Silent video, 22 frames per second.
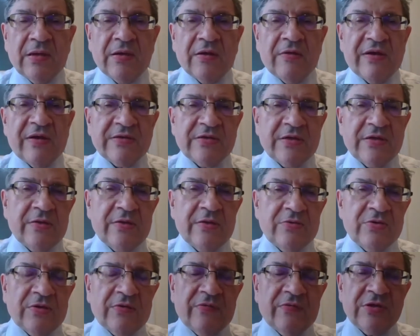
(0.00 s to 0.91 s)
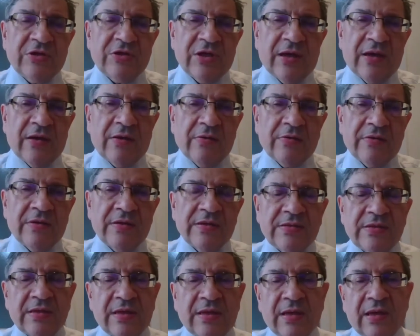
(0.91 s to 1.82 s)
a resolution of the
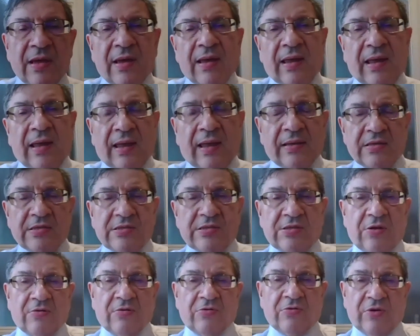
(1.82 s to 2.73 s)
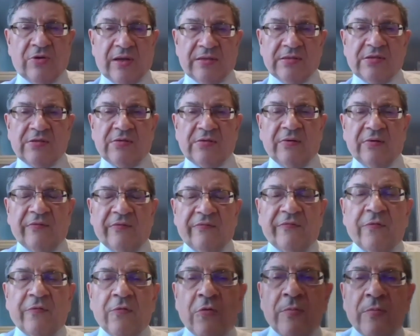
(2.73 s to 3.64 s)
shareholders, and a stock transfer
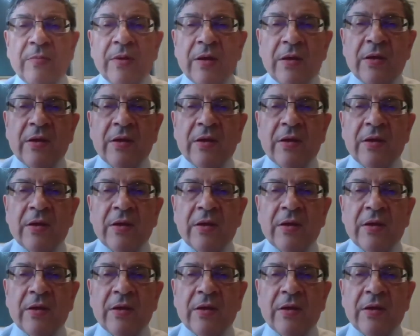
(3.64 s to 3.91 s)
form